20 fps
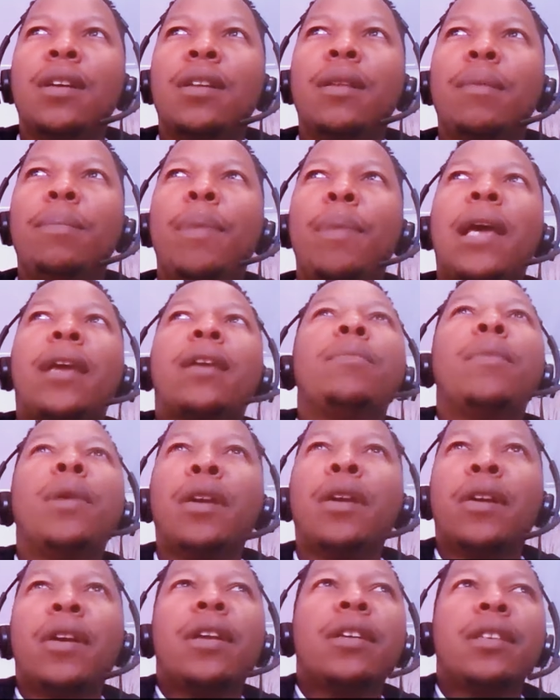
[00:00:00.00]
the Black
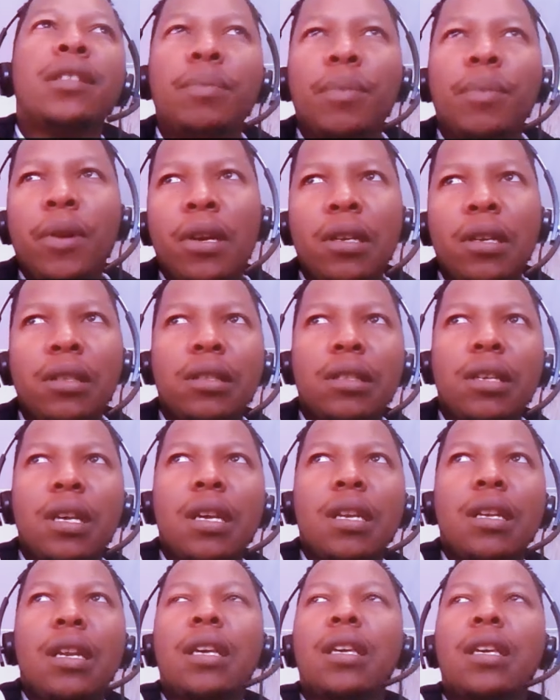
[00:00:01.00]
American experience,
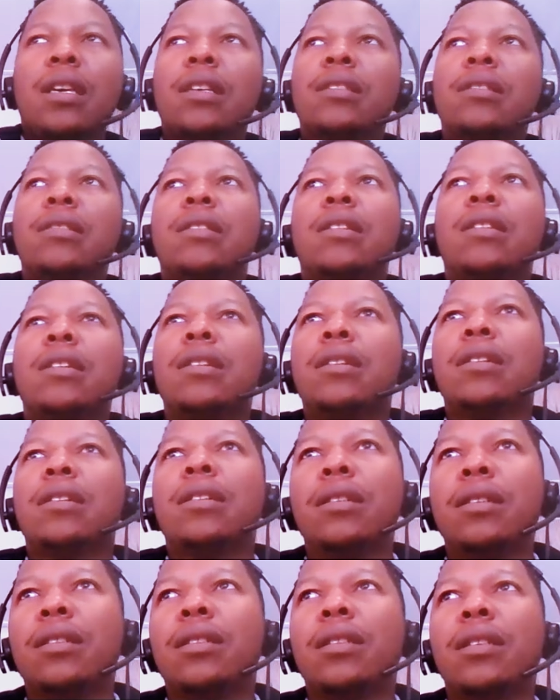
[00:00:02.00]
and I guess the
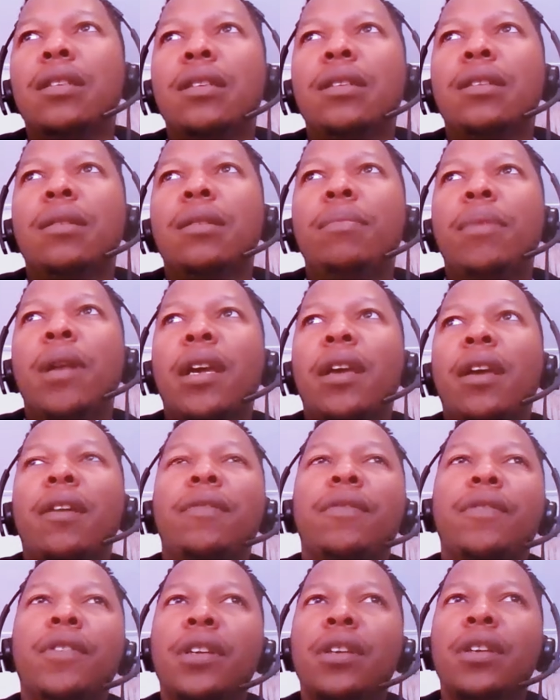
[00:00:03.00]
Black
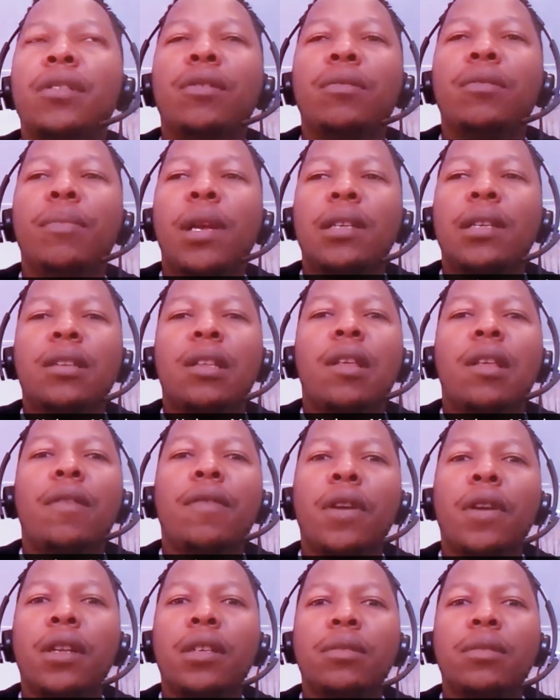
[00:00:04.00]
African or Black South
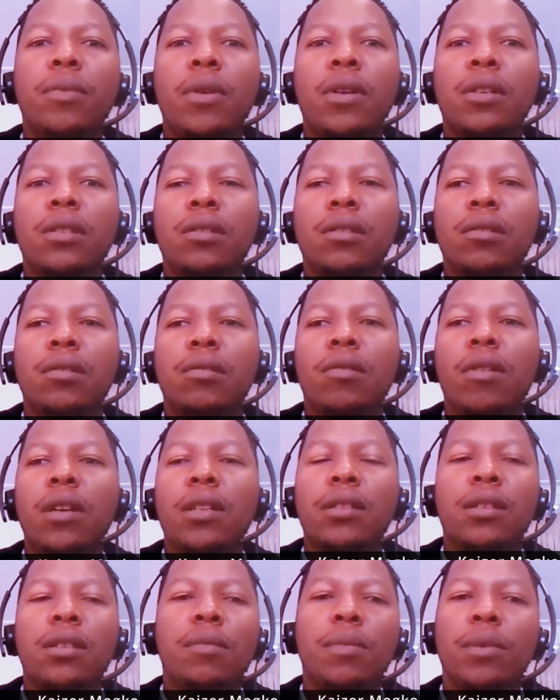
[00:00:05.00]
African experience is
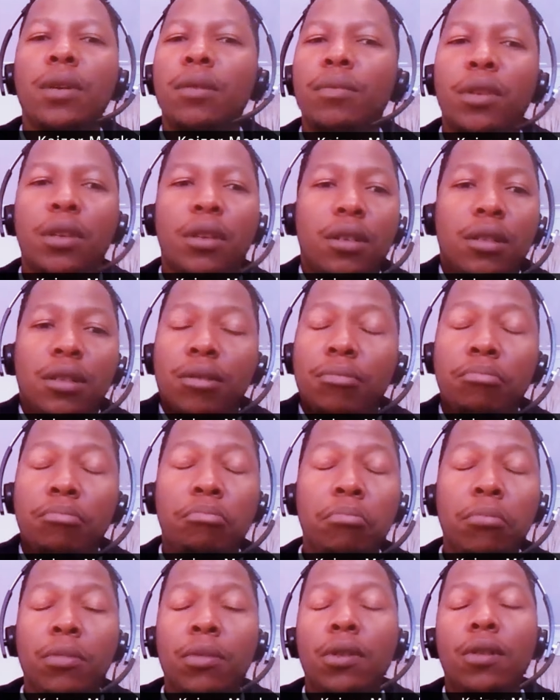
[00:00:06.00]
quite similar, because,
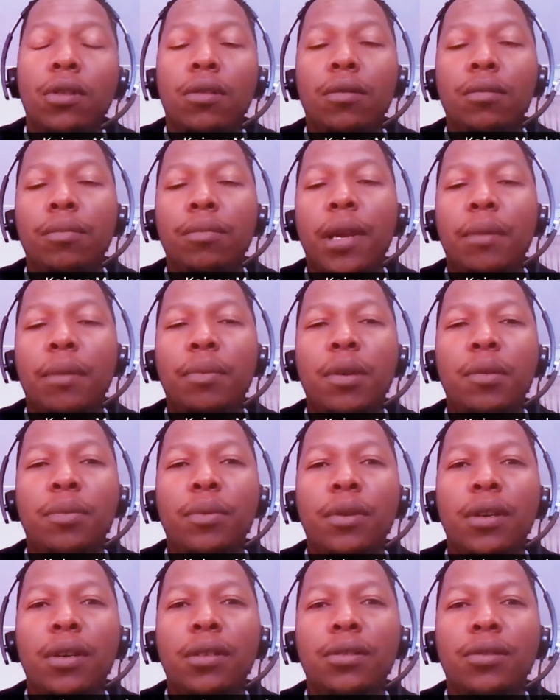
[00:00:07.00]
you know, Black
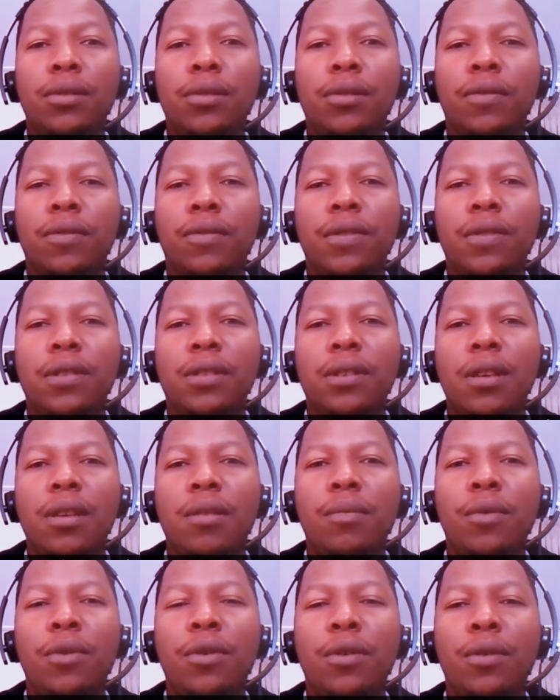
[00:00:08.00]
people are sort of the
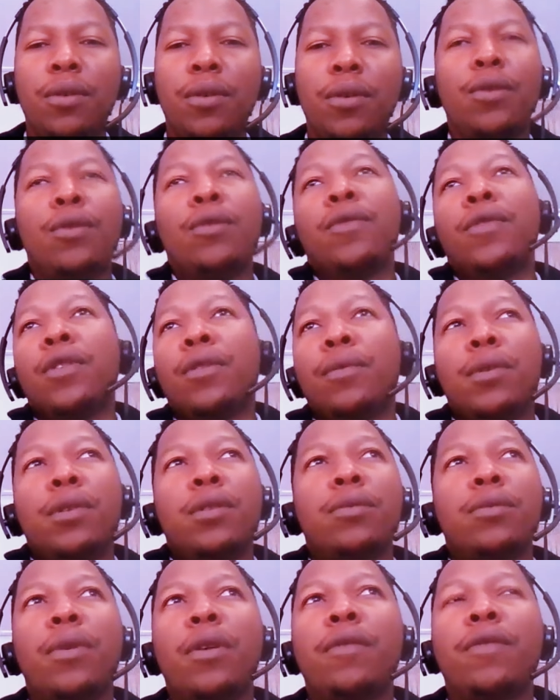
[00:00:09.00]
same all over the
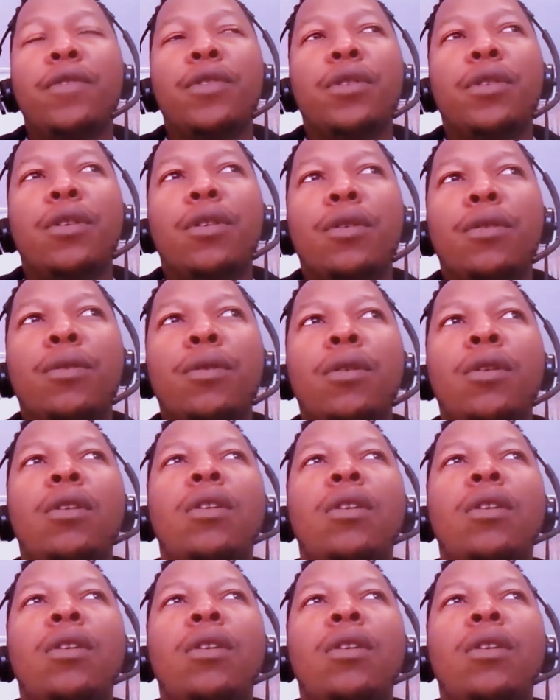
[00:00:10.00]
world wherever you go.